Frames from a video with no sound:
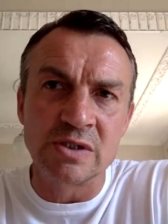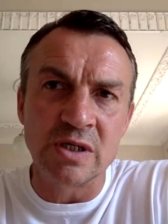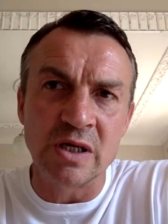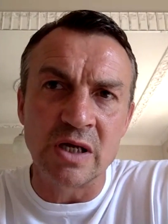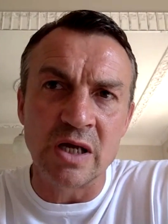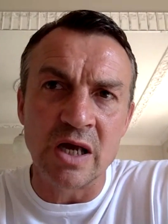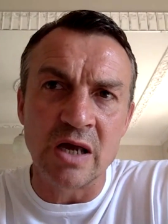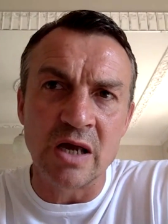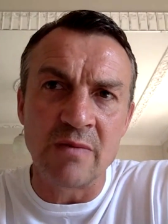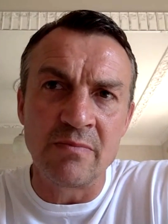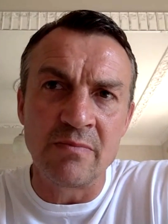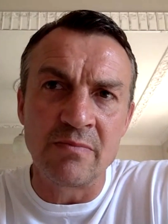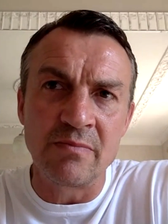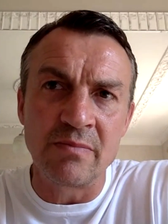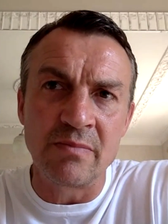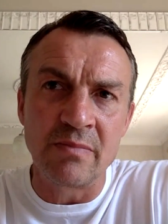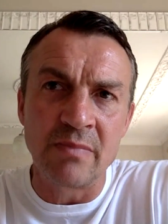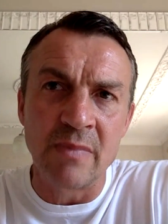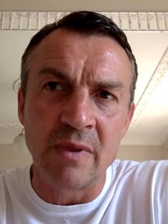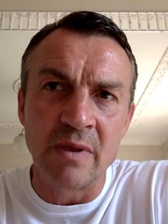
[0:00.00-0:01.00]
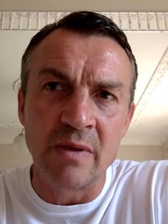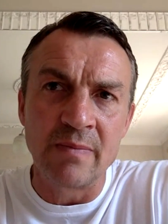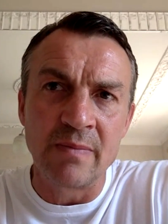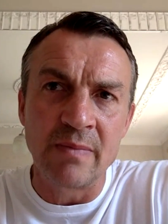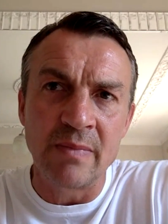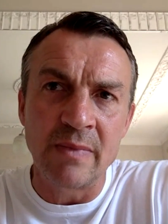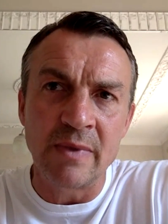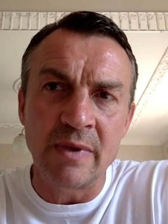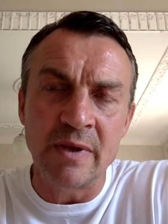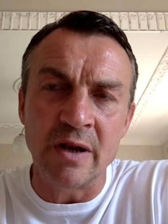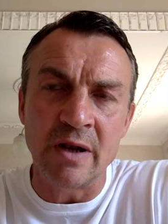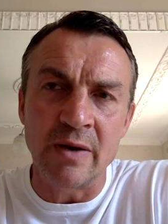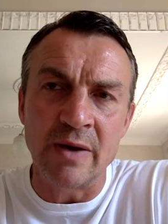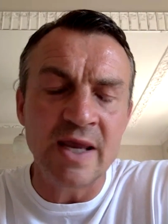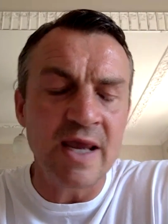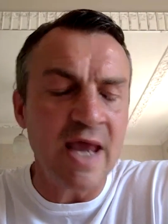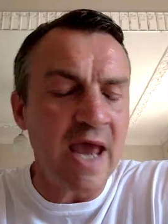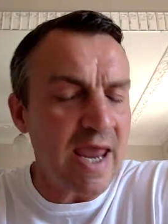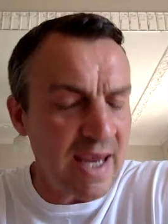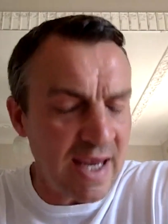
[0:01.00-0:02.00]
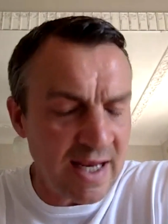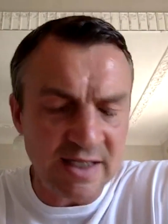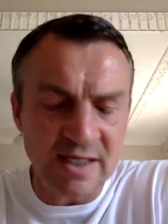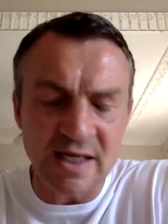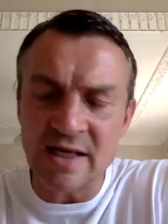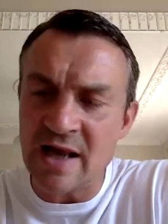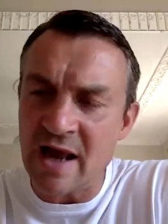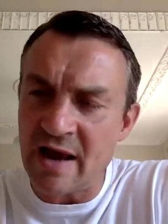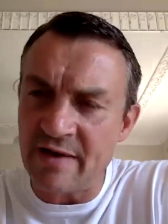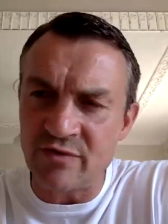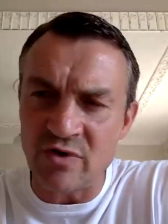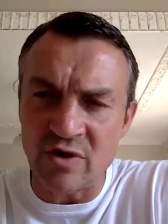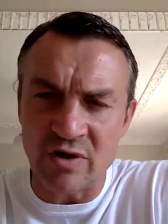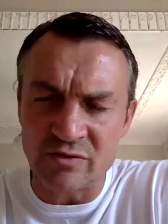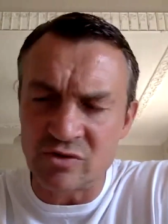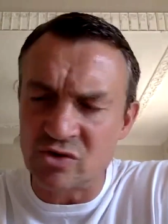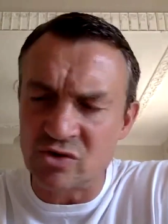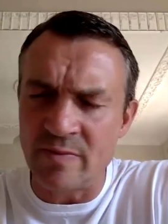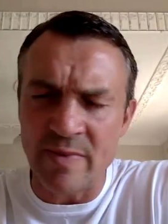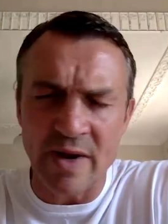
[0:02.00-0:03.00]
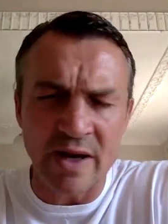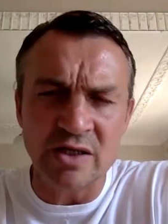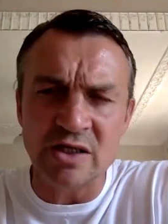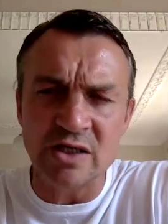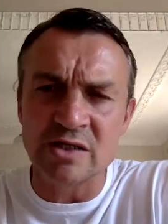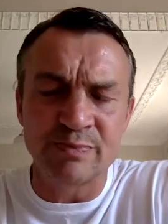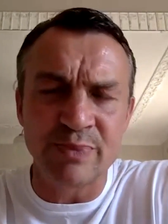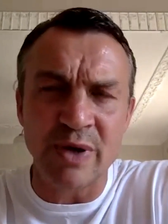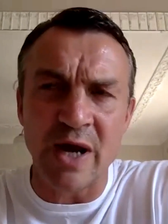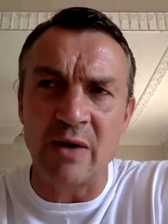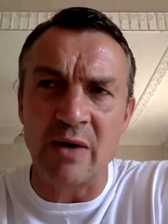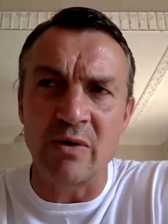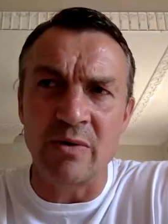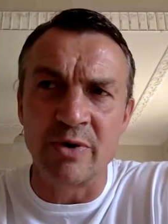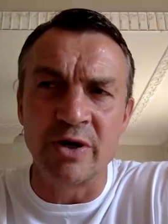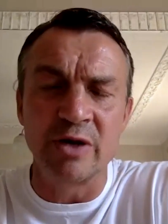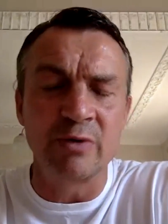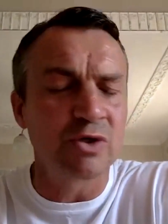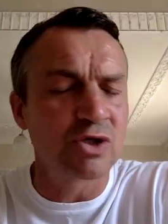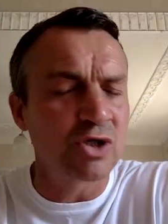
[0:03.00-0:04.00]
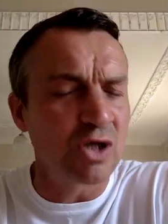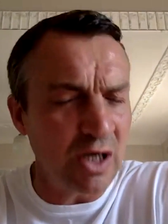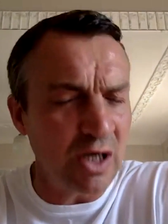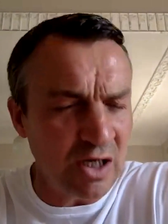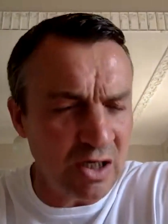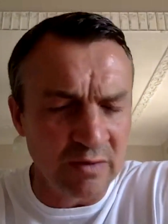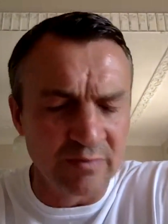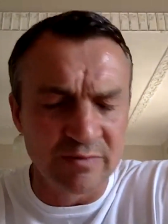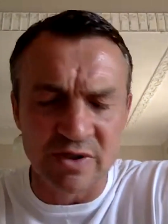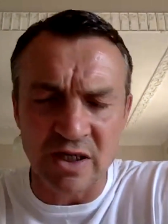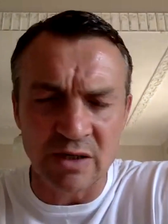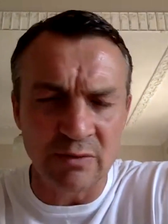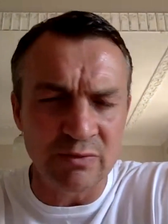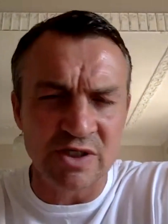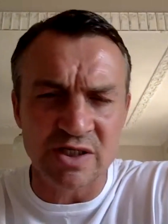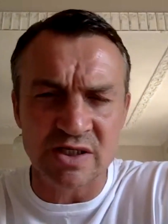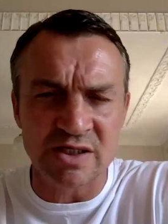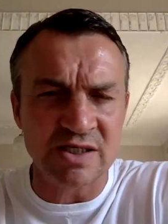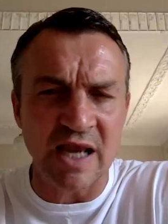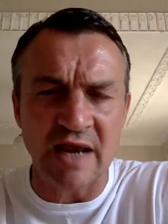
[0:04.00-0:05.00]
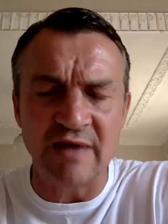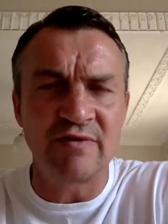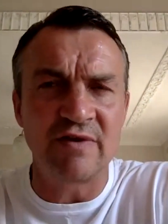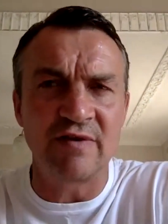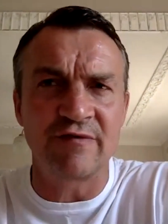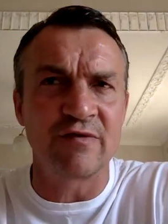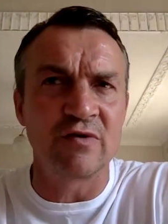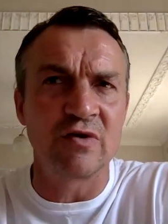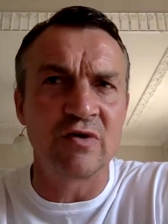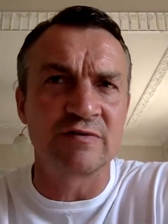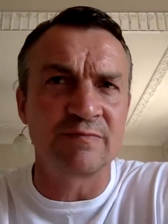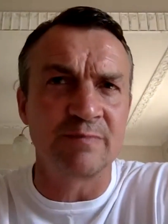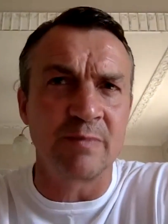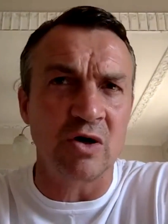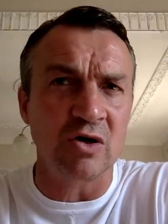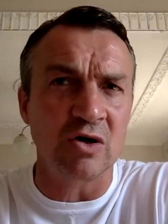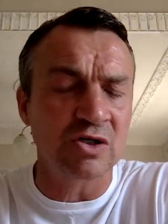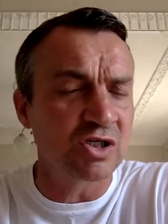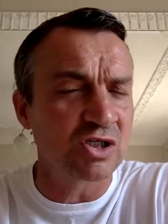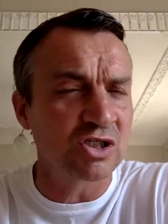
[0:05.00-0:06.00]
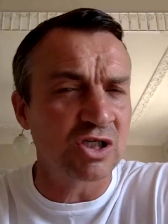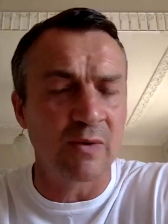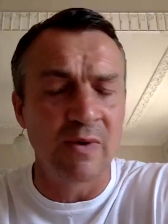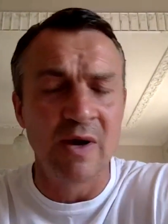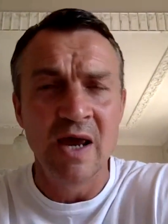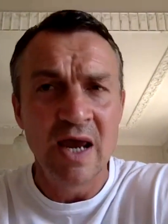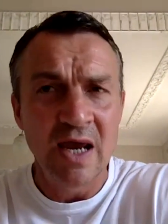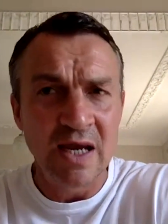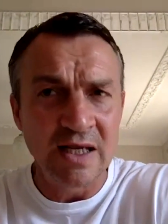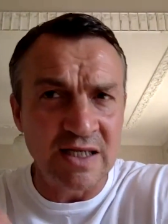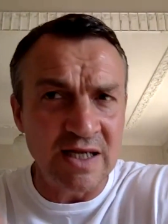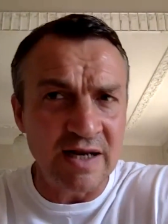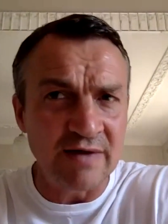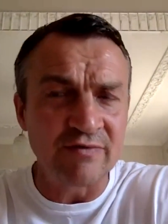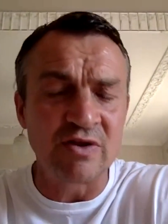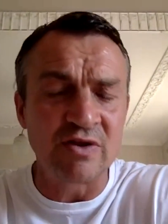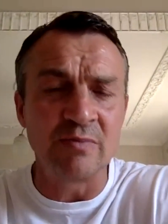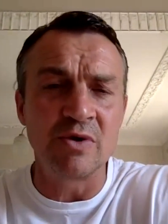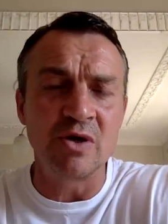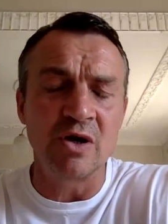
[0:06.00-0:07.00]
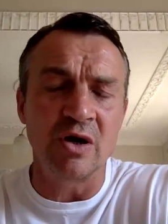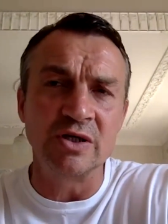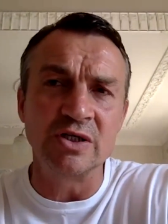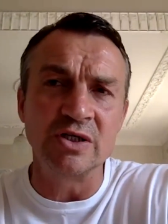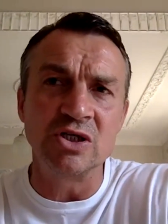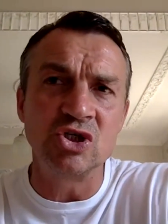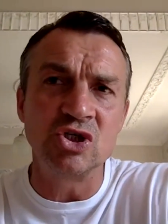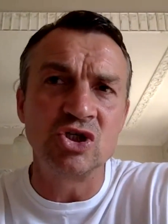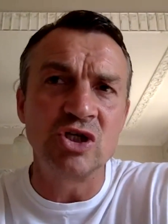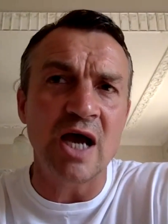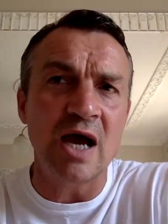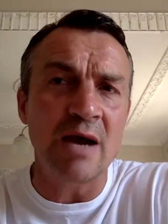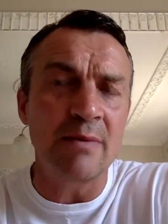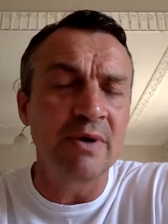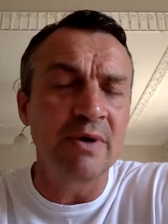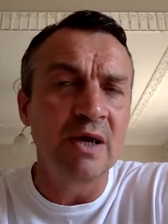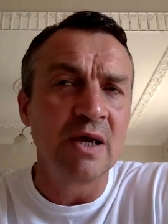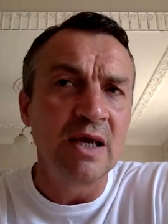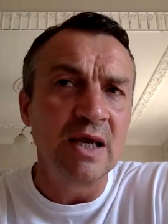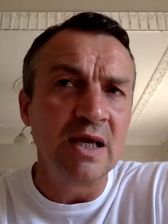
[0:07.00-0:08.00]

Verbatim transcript: um, you know, he he did have a tremendous power, but he was, he comes he was safety first boxer, so he did everything behind his jab.